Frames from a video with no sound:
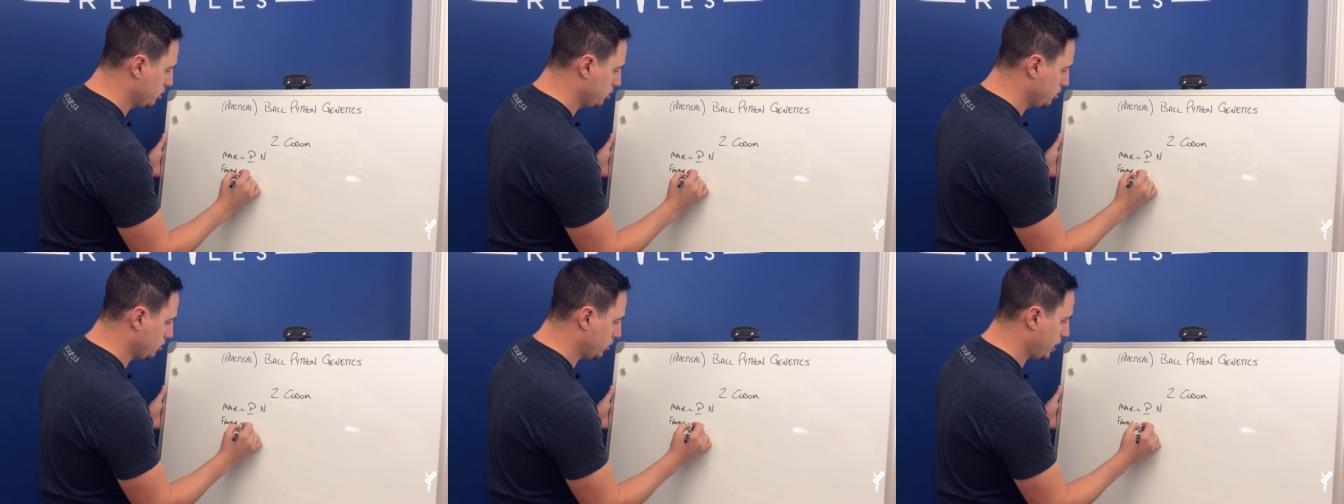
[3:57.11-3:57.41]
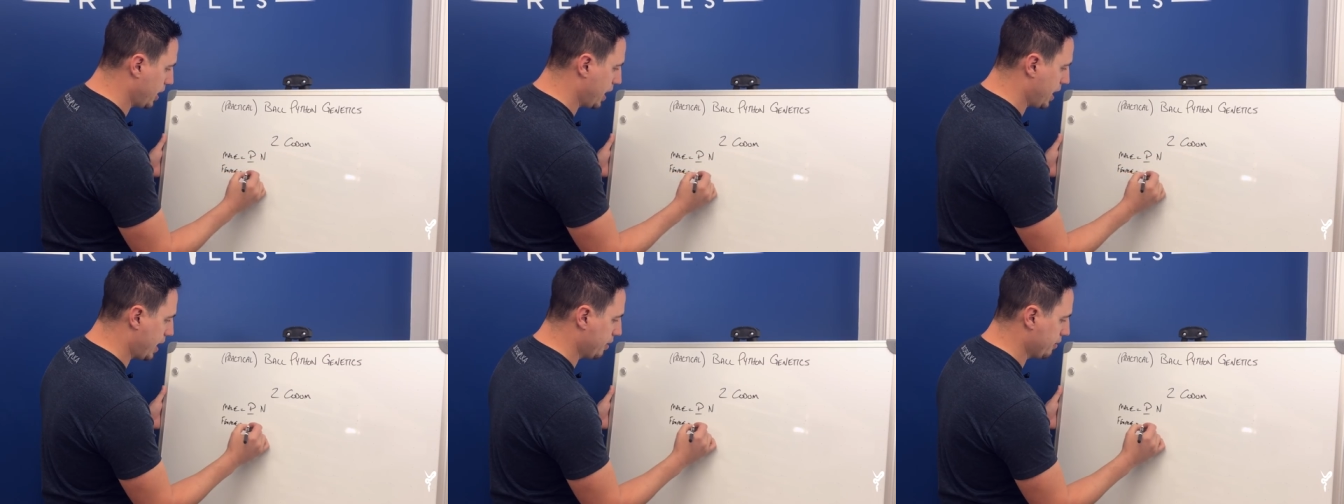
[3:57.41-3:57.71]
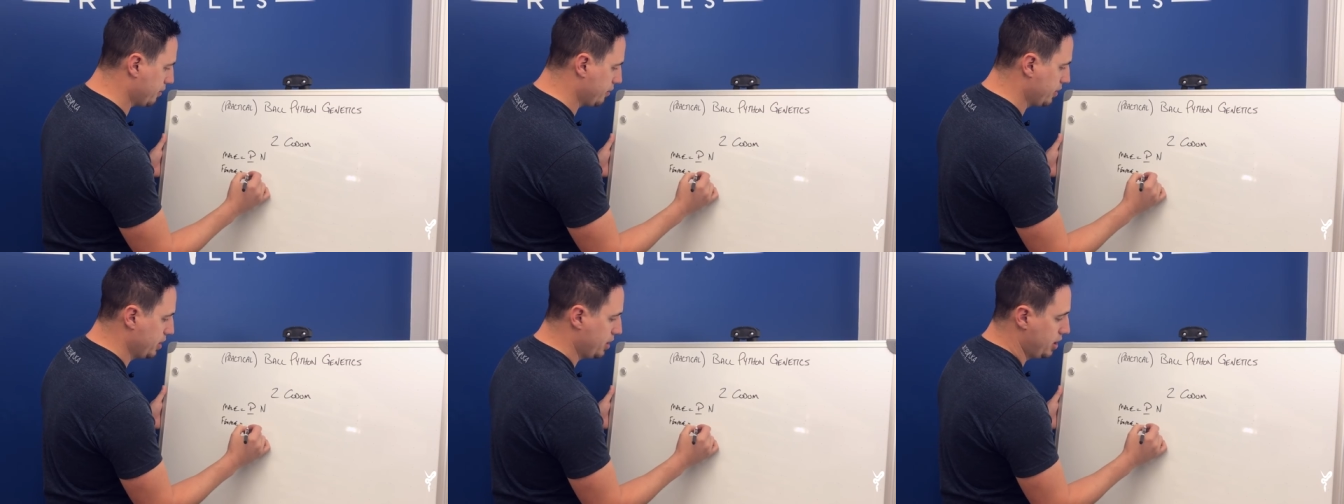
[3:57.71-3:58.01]
will
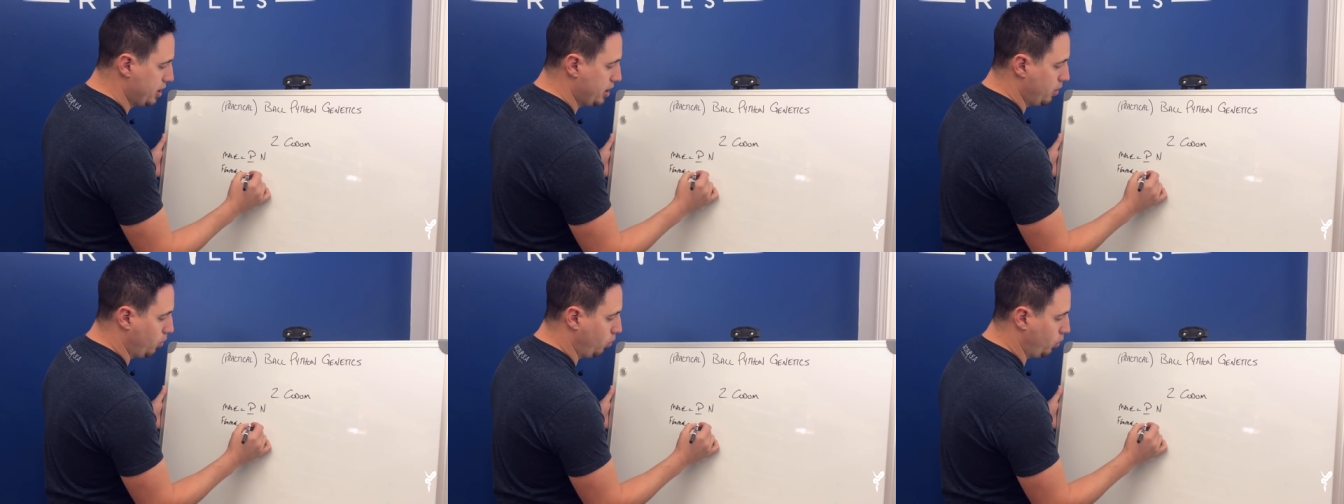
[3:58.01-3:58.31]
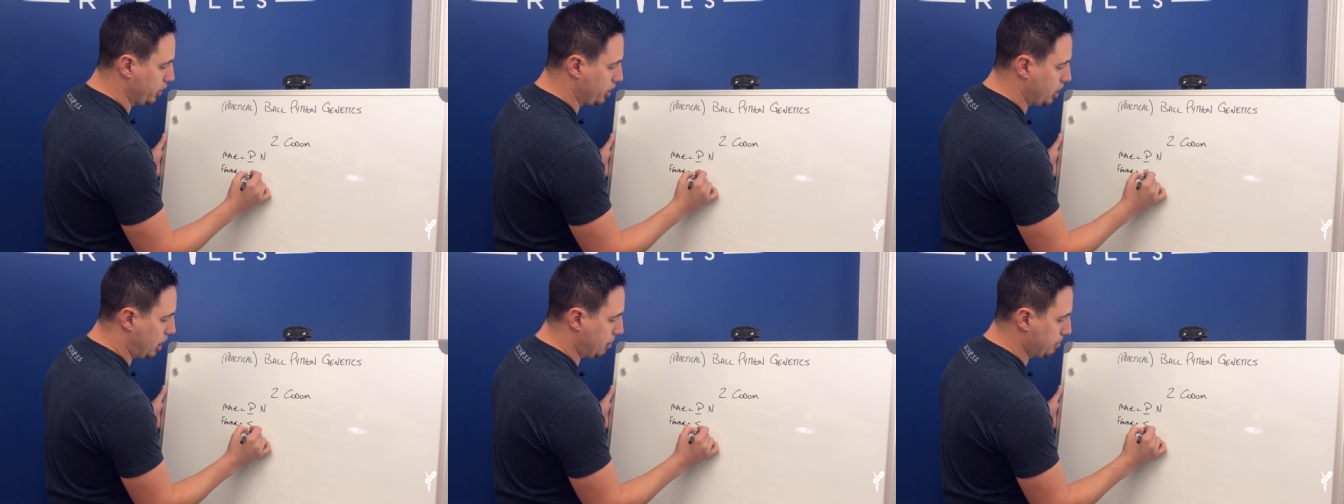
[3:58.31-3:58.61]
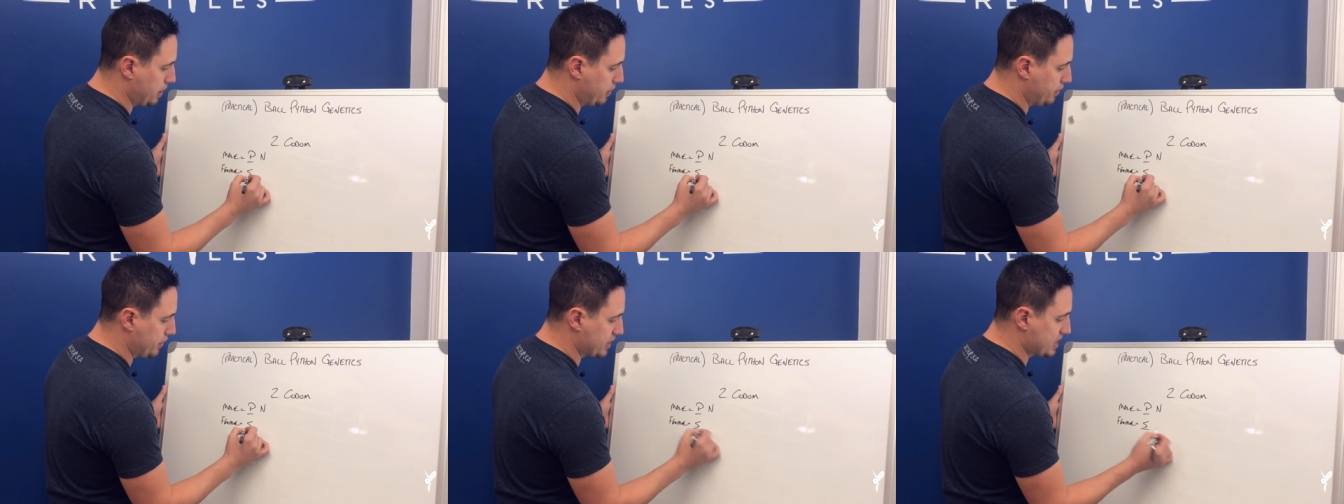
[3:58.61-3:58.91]
have one
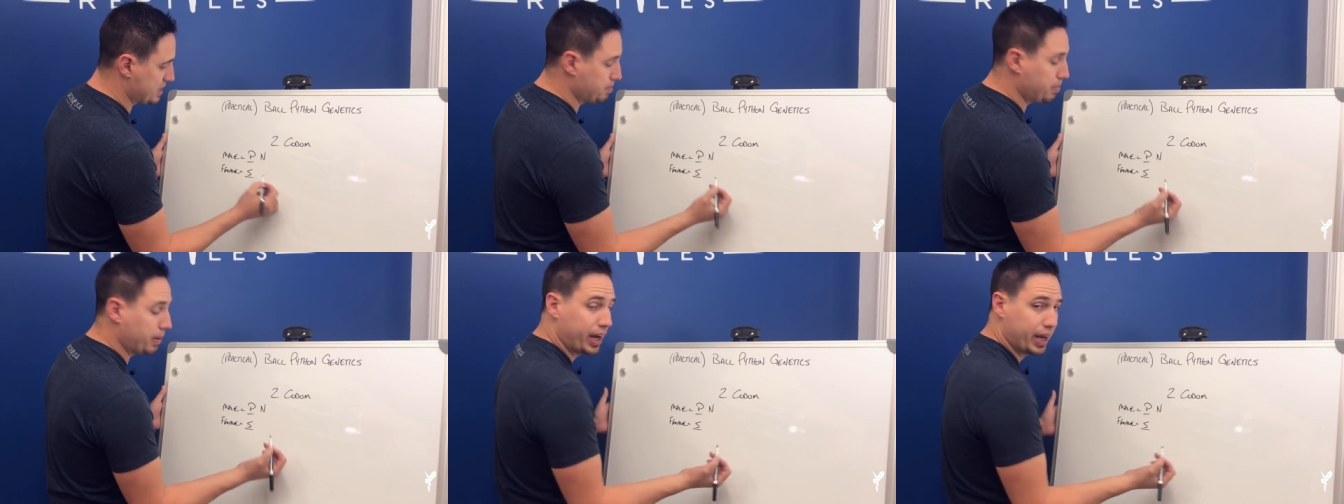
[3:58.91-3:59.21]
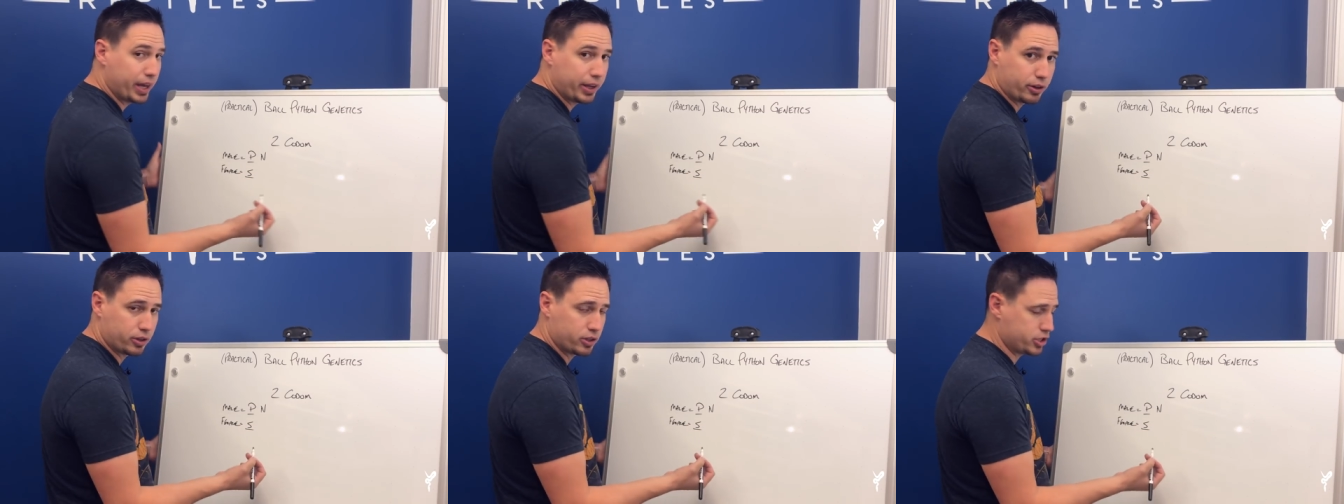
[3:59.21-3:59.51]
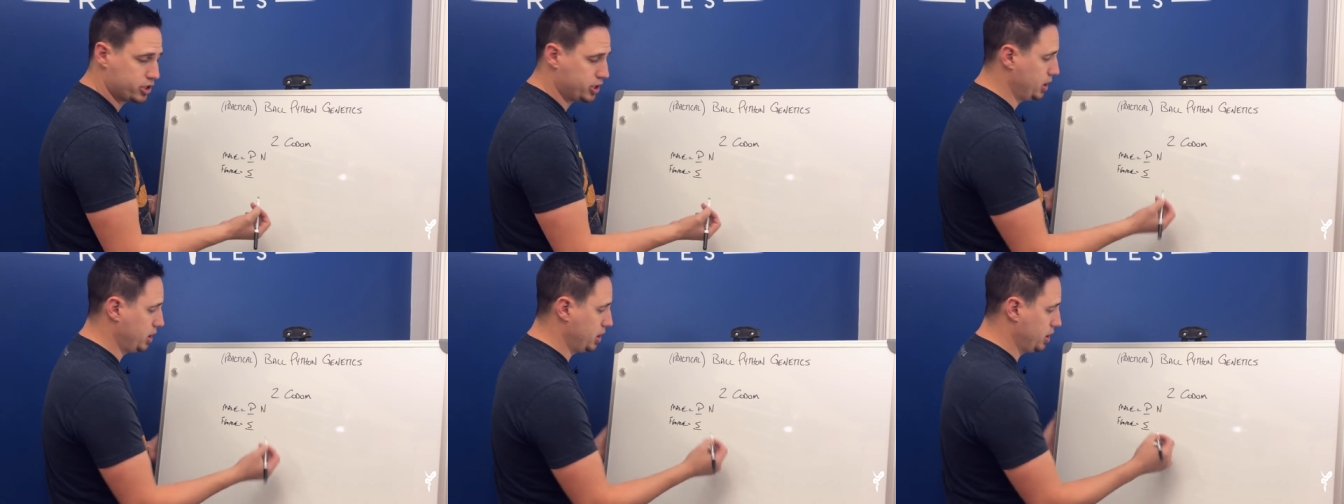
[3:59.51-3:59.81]
copy of the spider
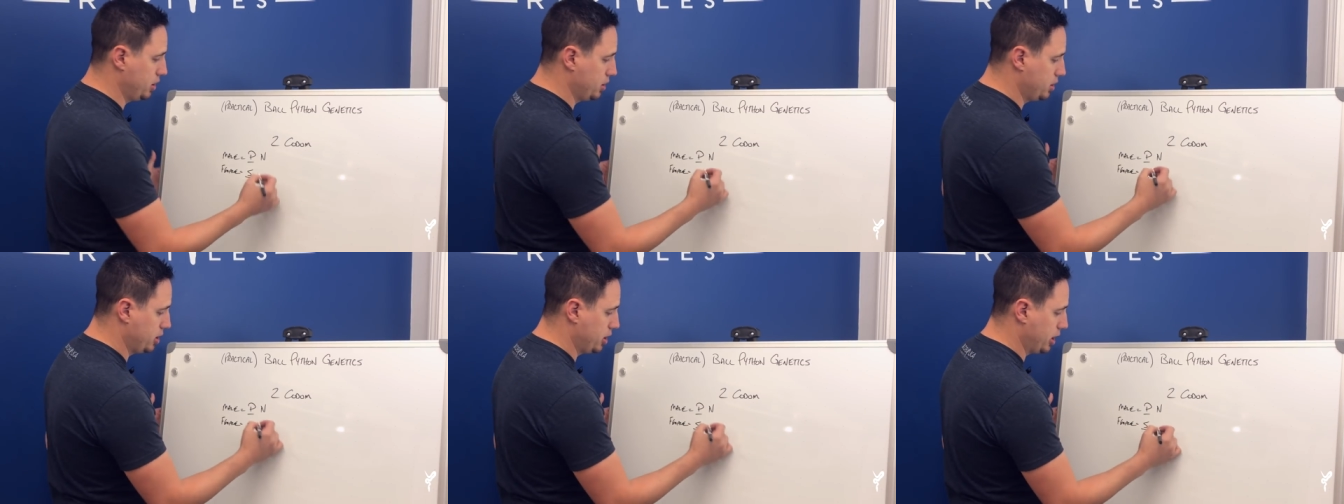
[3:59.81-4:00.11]
gene